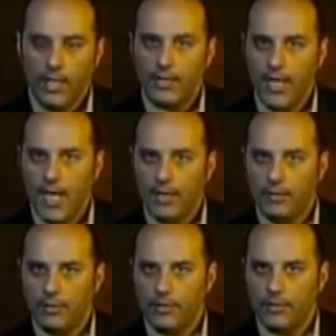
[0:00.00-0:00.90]
and the
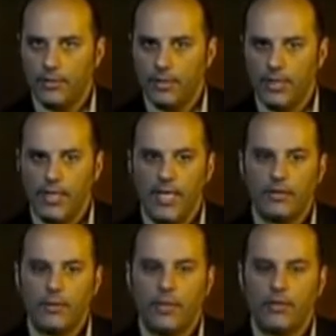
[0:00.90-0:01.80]
Adams. It has
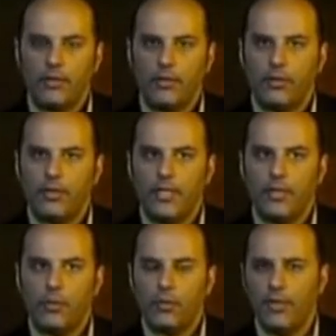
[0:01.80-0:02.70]
to be understood
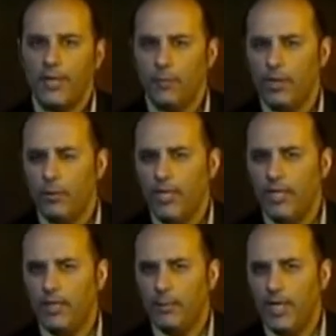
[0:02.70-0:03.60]
that if we
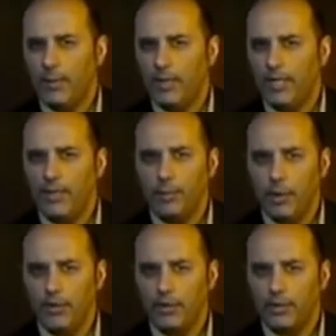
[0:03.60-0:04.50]
read the Bible in the
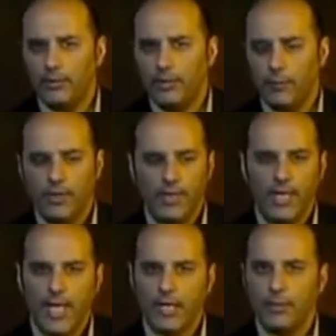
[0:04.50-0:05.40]
personal, if we
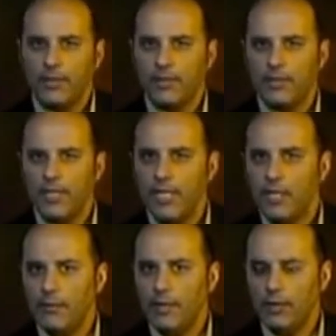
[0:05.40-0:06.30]
think Adam is just an
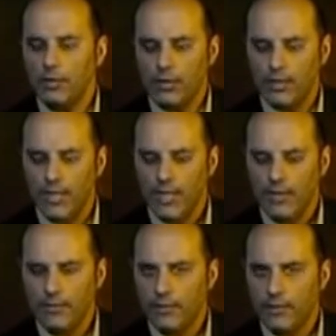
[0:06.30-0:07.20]
individual and
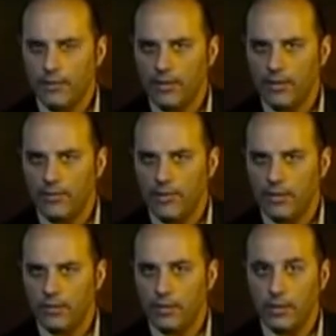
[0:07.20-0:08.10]
Eve is just an
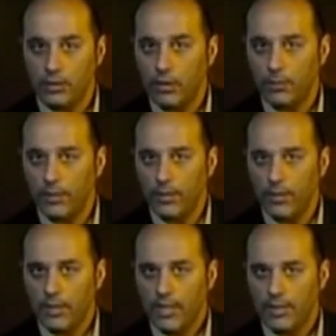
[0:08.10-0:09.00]
individual and the serpent
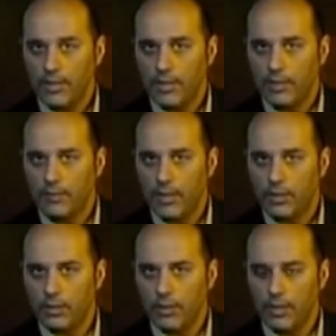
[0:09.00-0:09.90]
is an
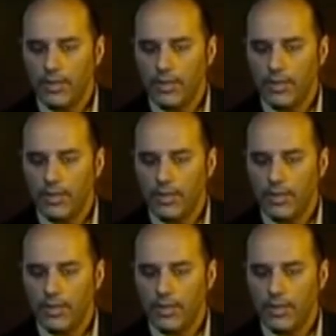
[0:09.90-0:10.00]
individual,